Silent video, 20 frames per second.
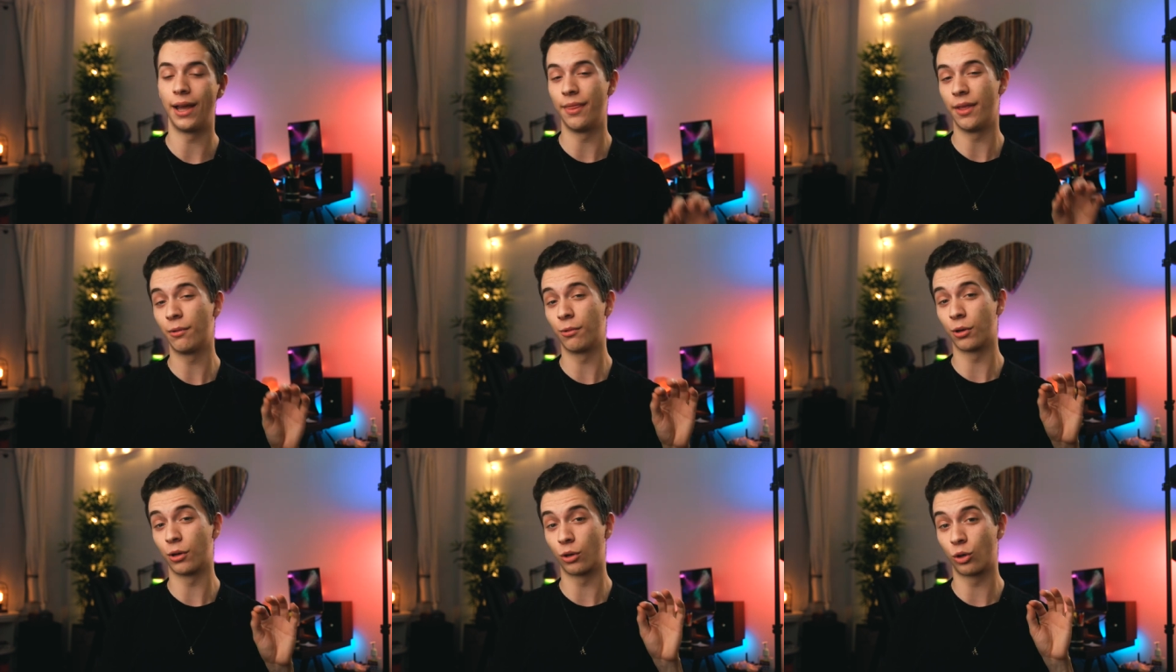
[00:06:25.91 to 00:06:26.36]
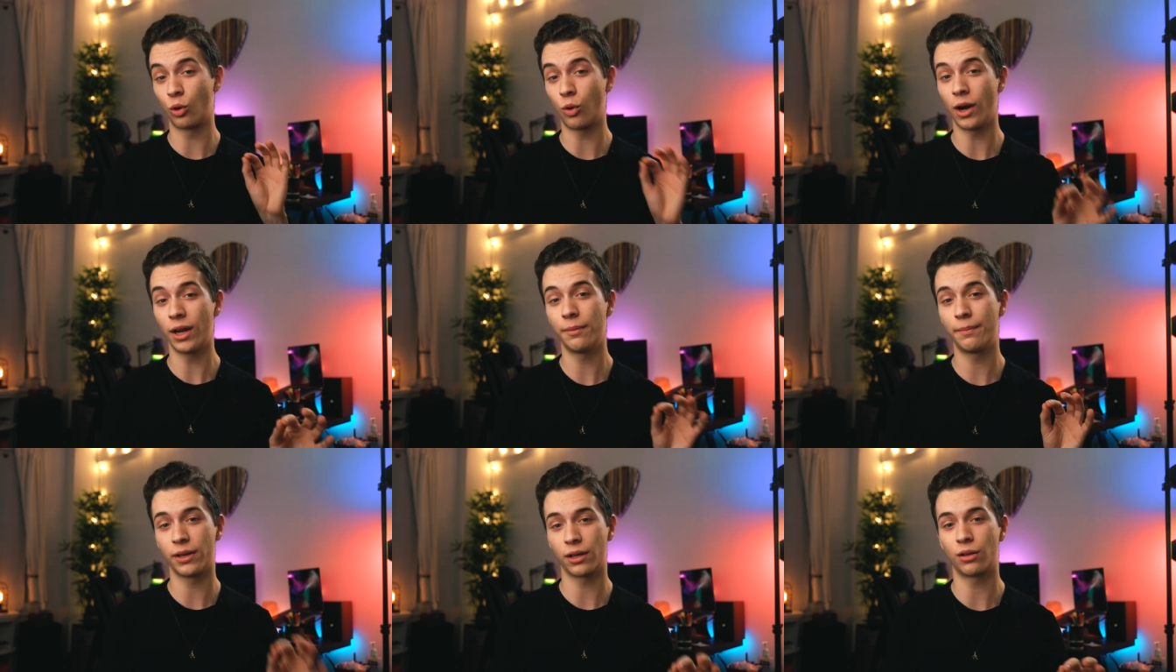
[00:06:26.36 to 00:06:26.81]
and they were
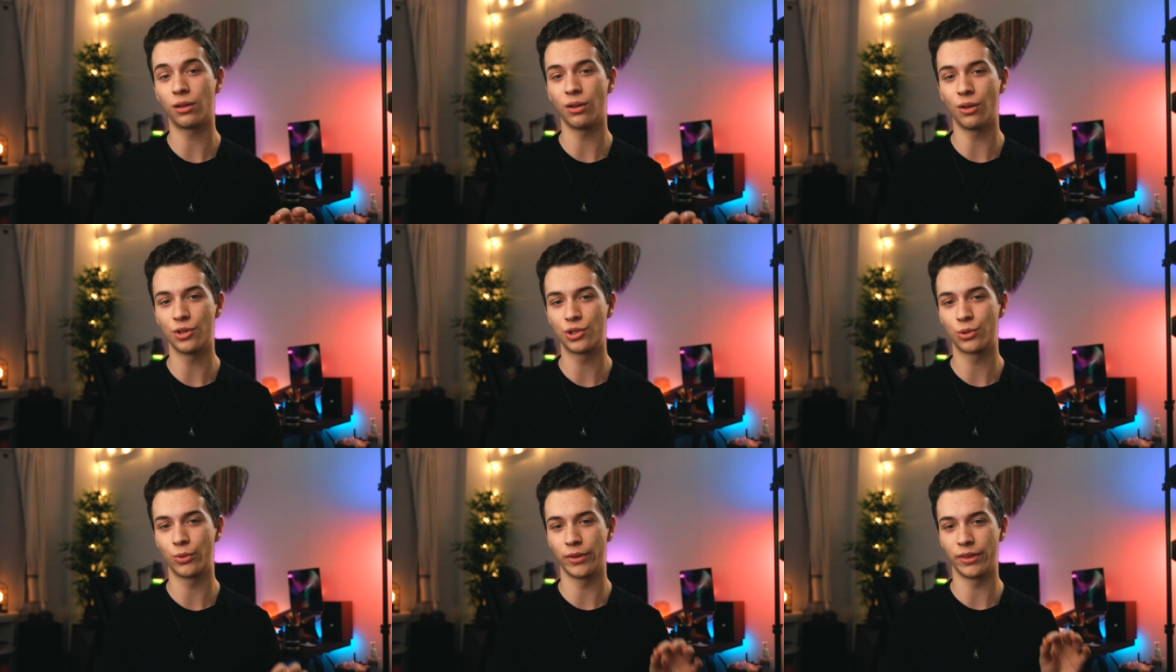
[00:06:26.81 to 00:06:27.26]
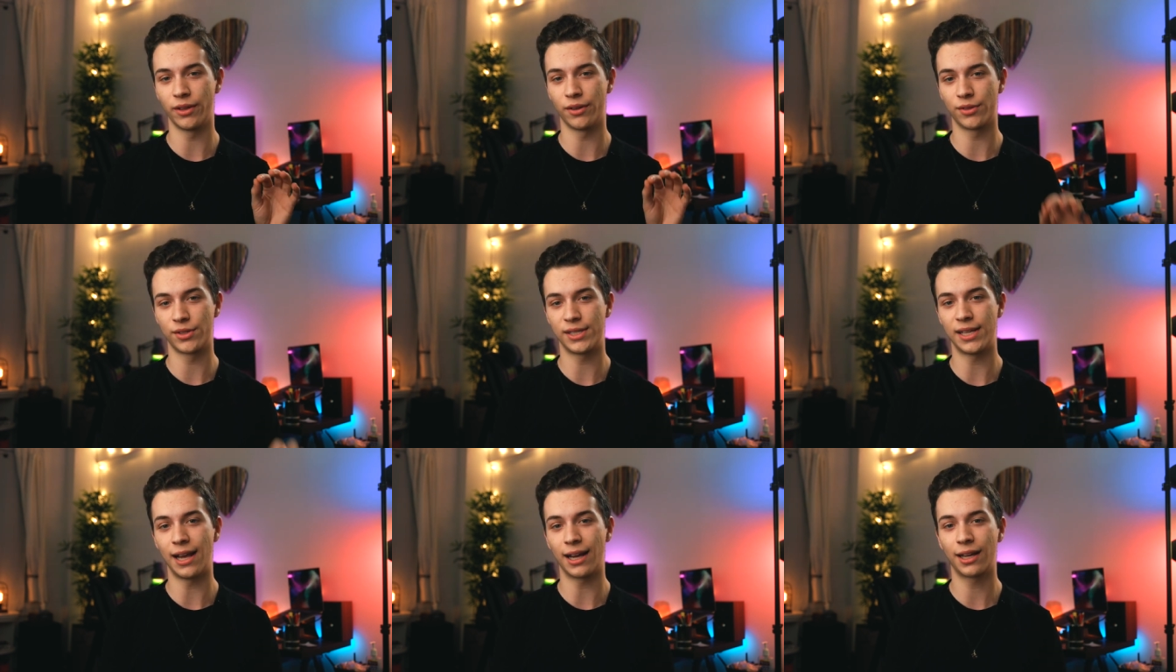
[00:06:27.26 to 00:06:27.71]
quite a bit closer with their
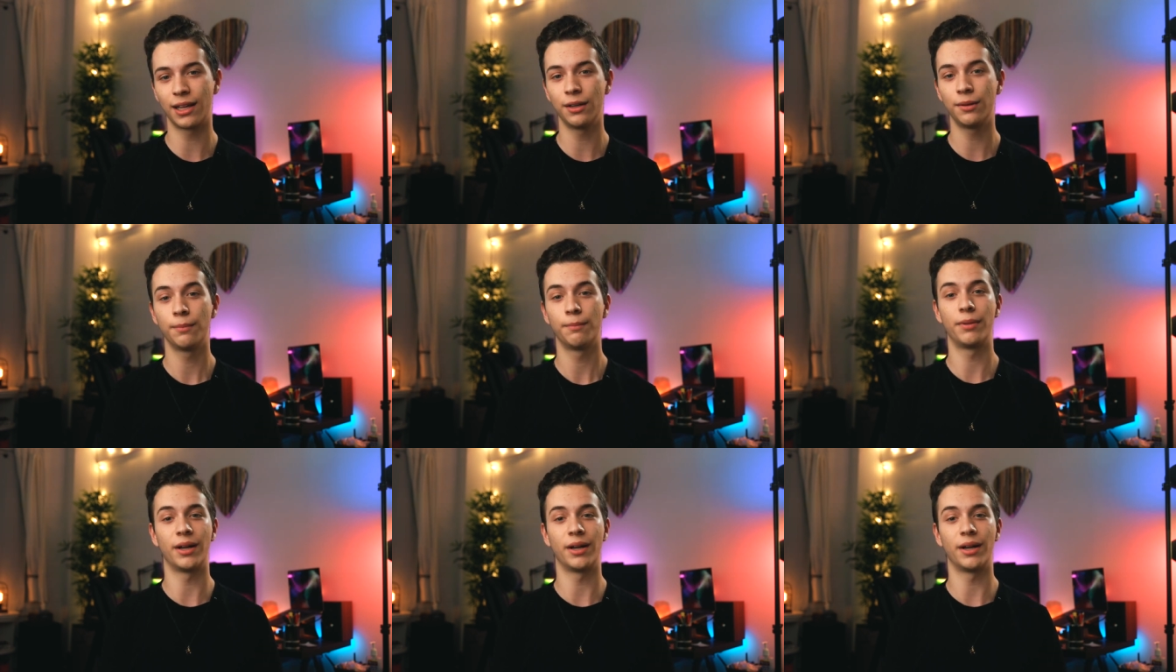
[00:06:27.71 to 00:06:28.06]
second,